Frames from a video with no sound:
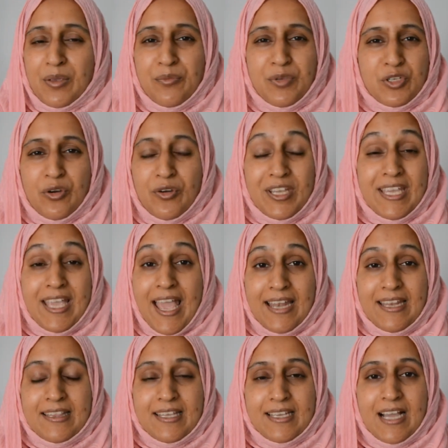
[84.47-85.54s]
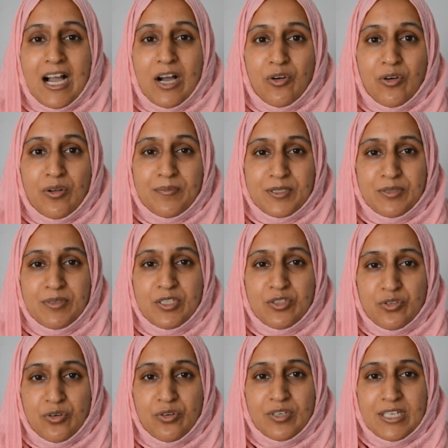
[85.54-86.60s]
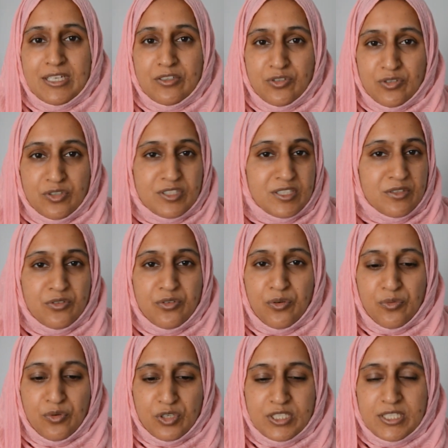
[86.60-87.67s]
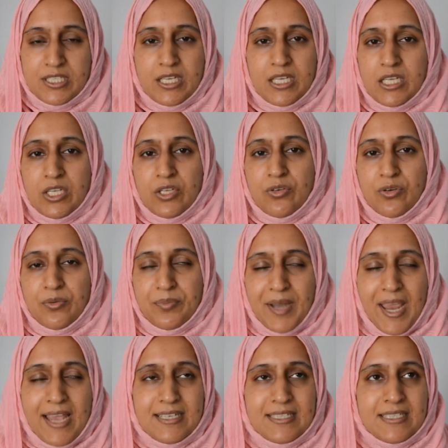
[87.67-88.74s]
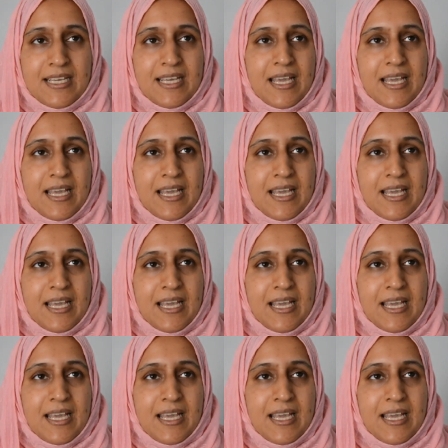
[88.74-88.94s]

We don't eat anything at all between dawn and dusk. No water, no bread.